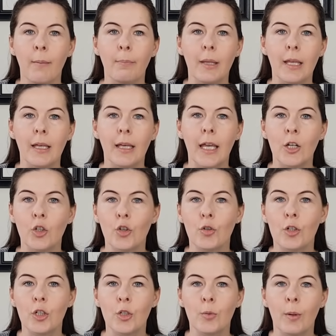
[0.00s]
being issued
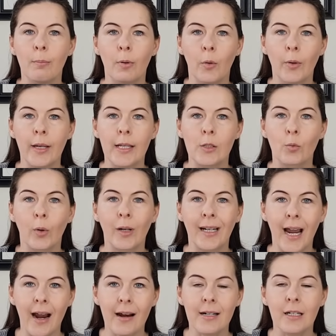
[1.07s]
to employees
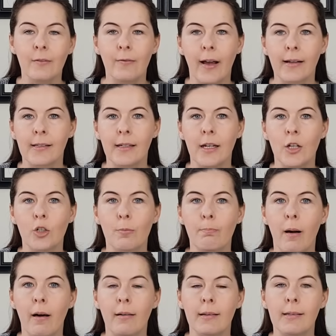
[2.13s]
regarding vaccination
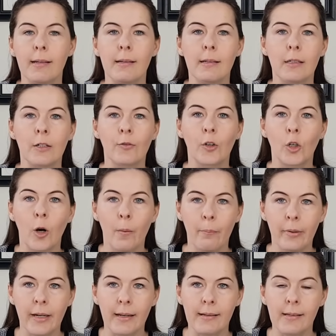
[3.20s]
policies in different
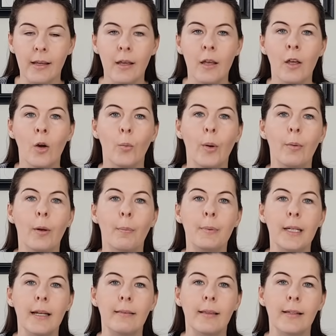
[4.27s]
companies, we will
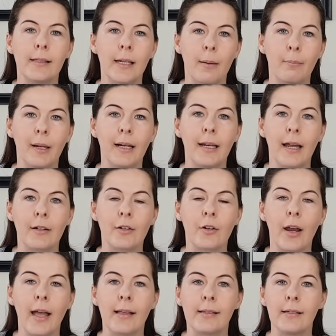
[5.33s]
update this template letter
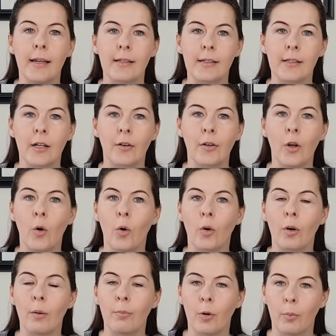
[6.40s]
as necessary or
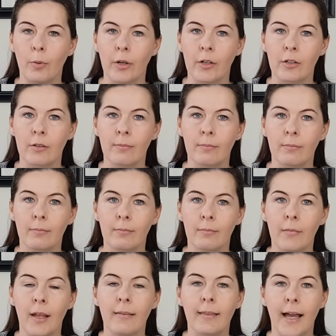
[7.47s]
appropriate.
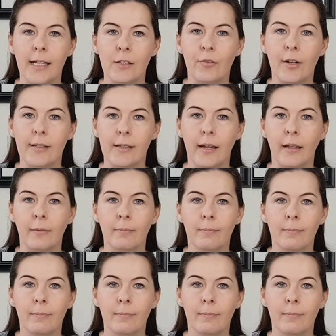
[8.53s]
Thanks for listening.